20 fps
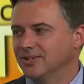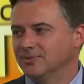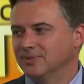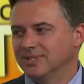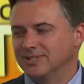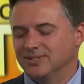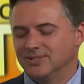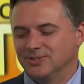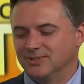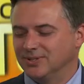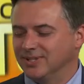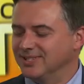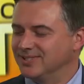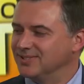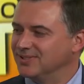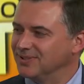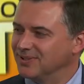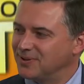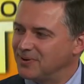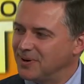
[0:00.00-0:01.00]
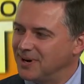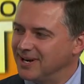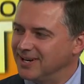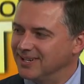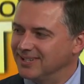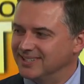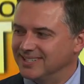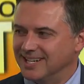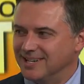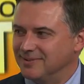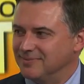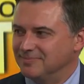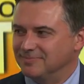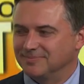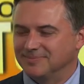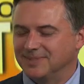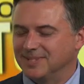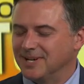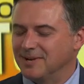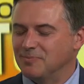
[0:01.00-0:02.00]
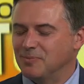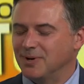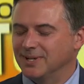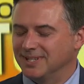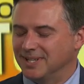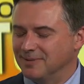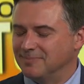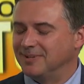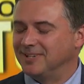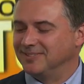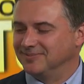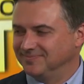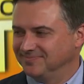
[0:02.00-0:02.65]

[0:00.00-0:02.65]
registration required. Come one, come all.